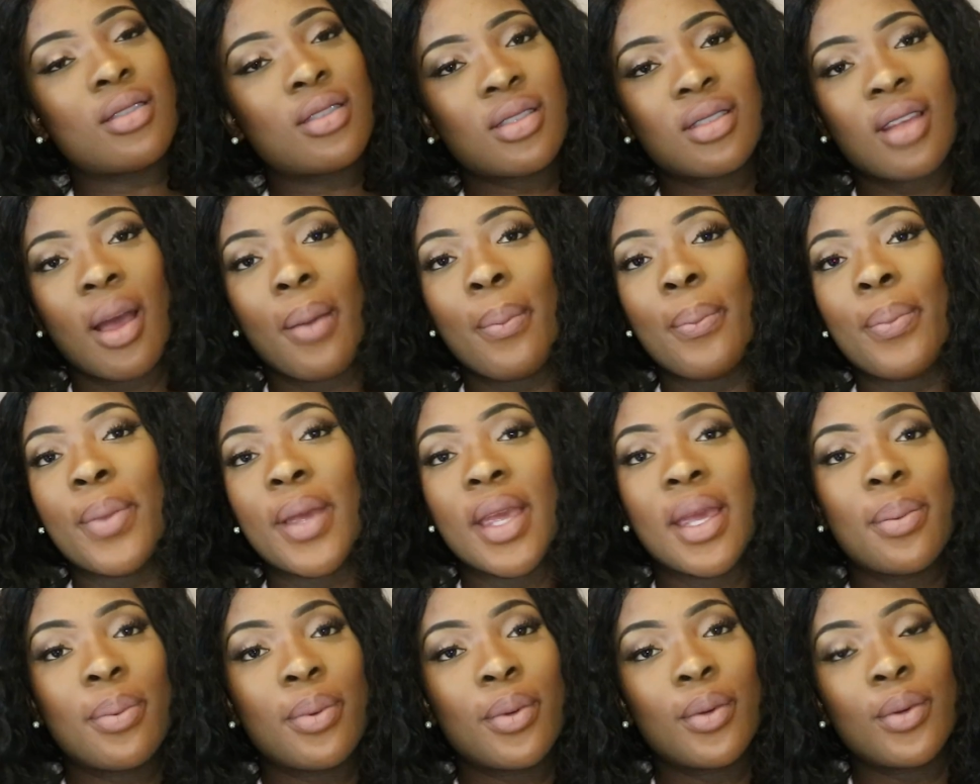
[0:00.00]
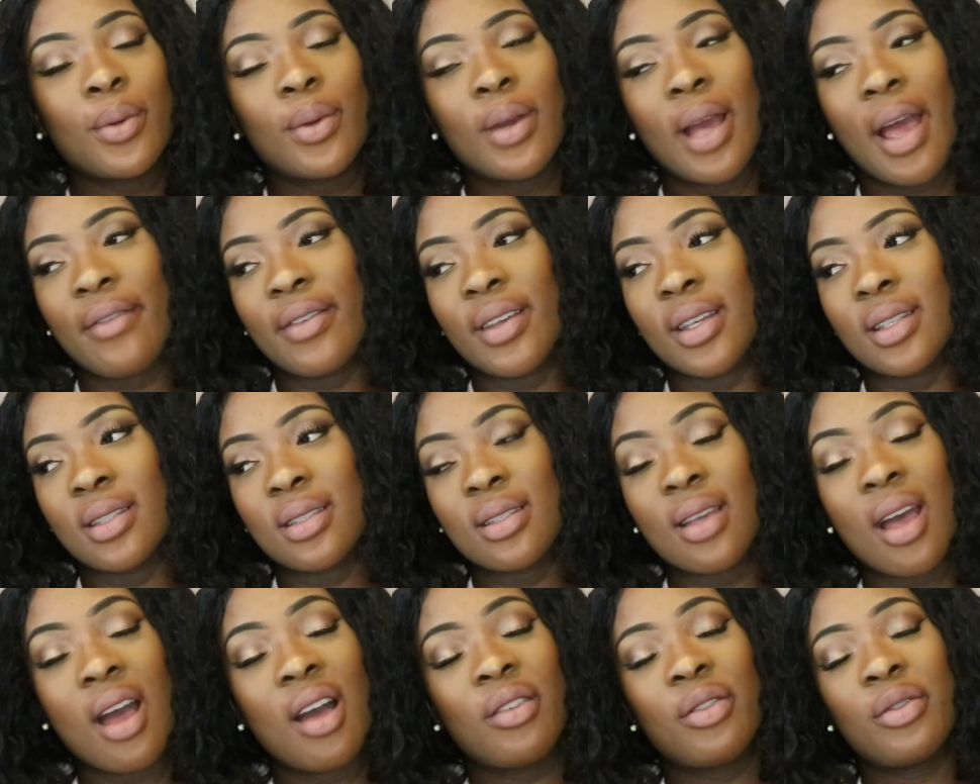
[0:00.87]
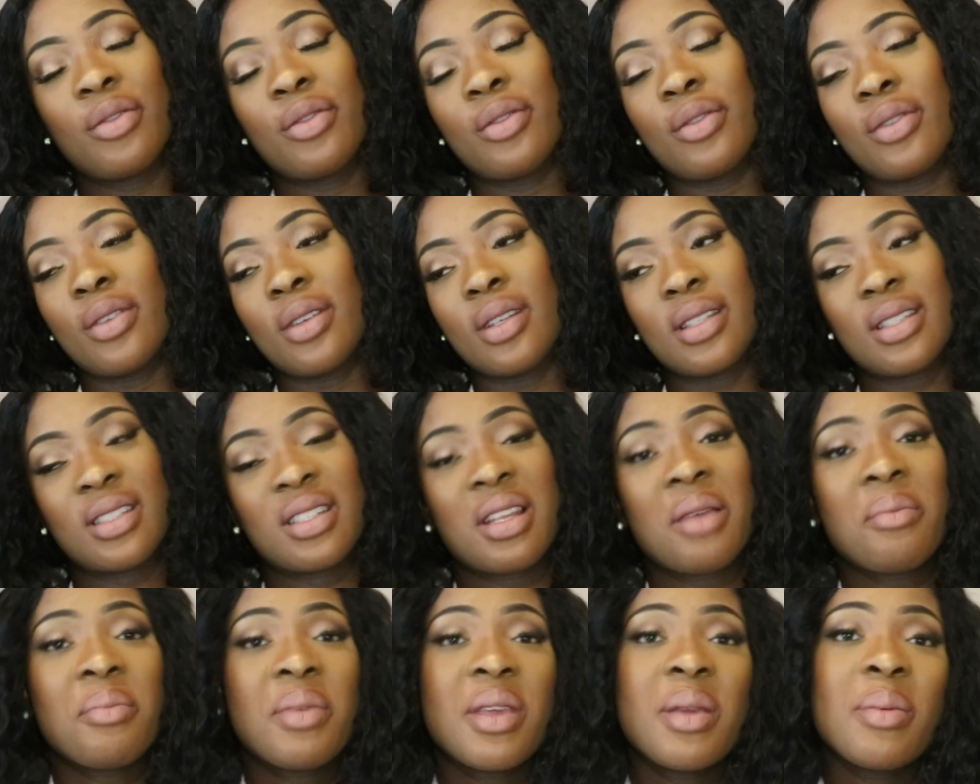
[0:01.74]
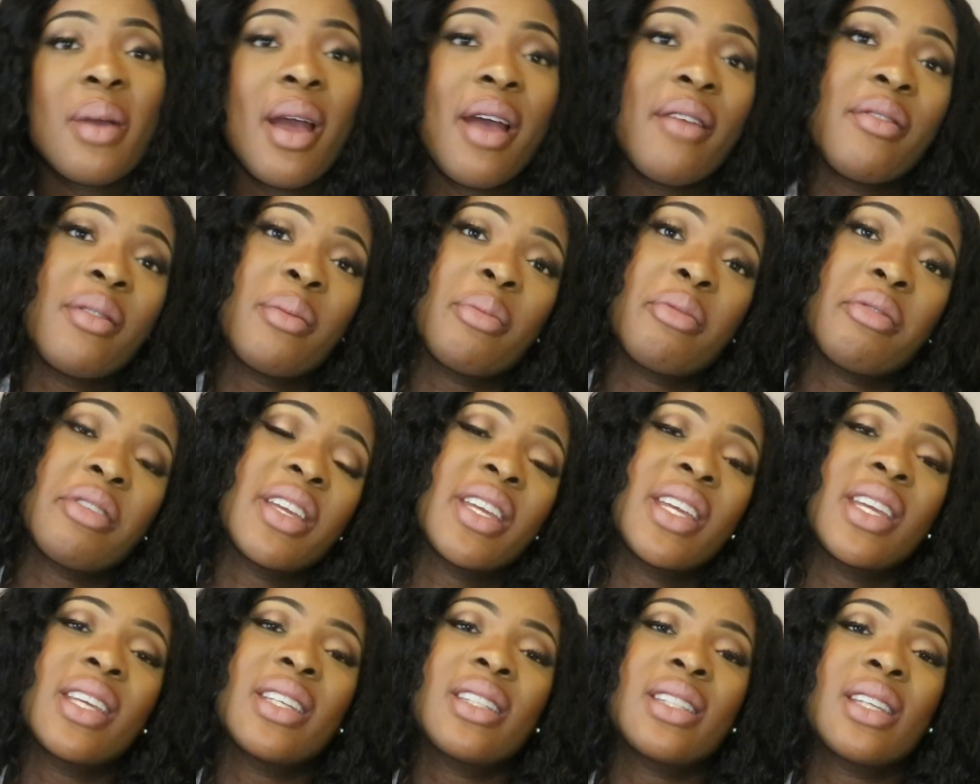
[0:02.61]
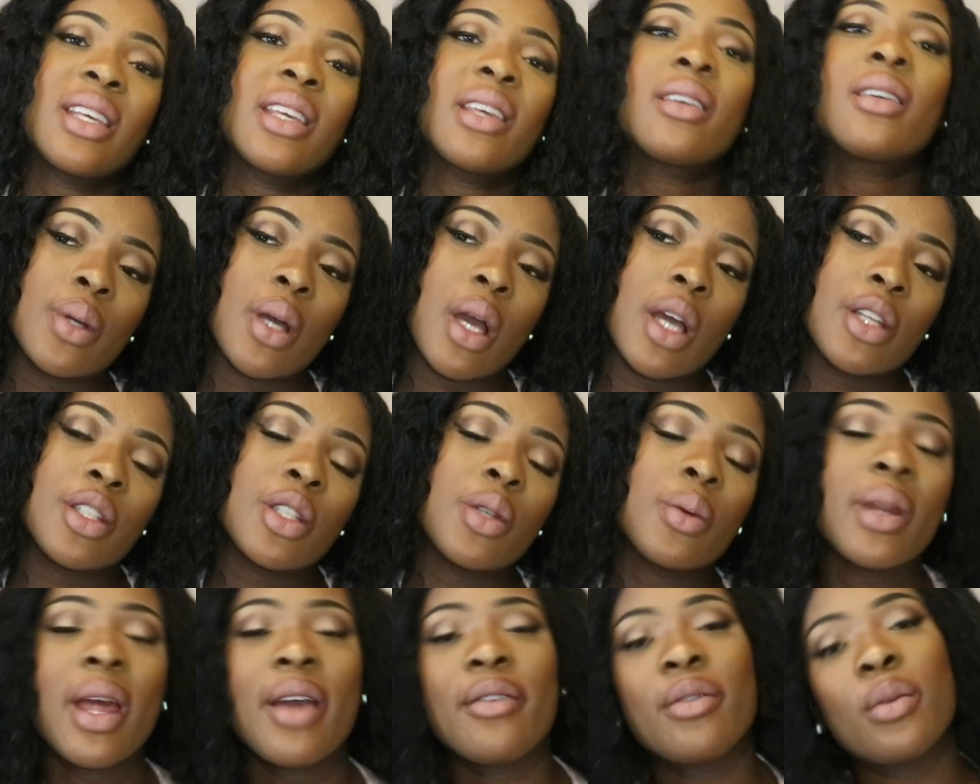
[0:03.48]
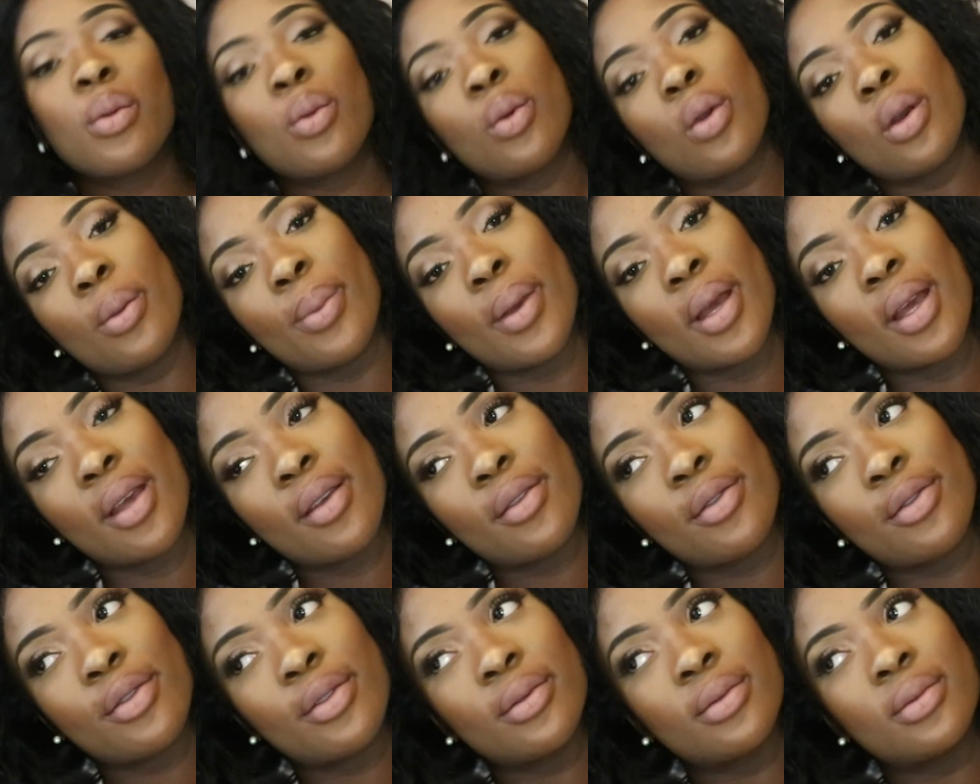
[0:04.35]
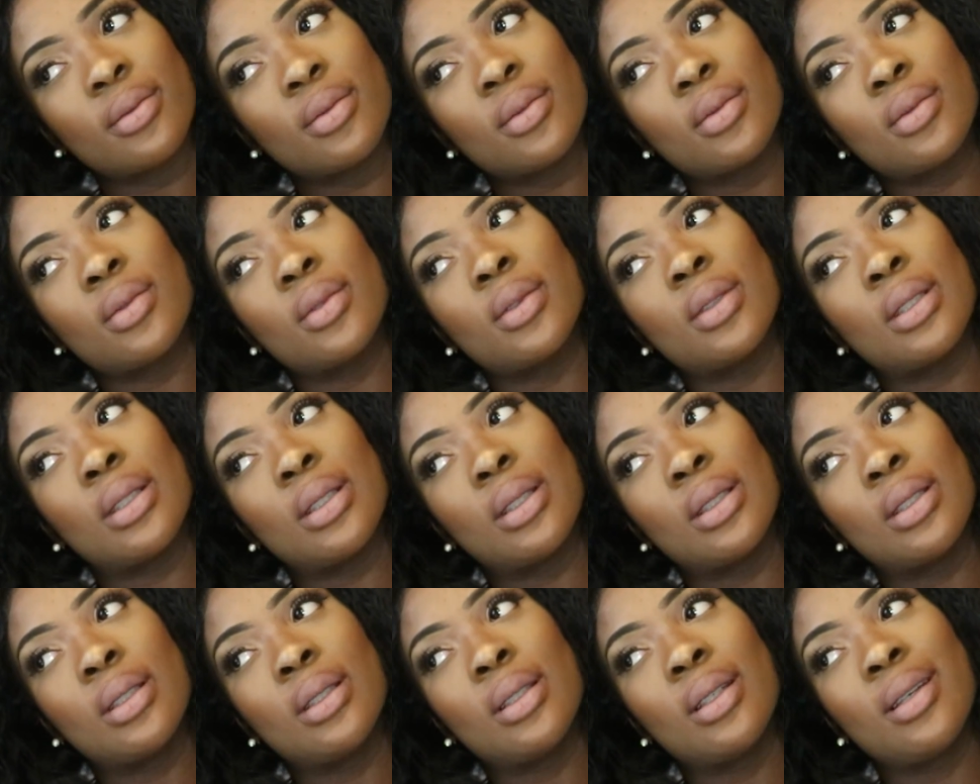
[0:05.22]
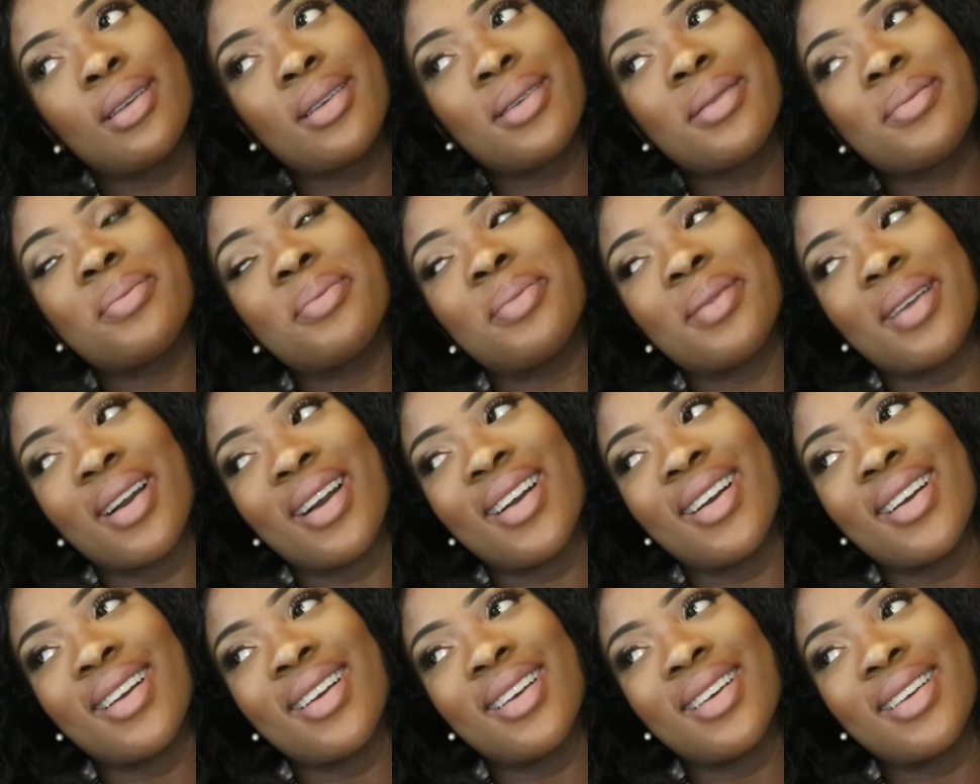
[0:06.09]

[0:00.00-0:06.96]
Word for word: Some people have it tough, some people have it pretty easy. But I do want to have a water birth, but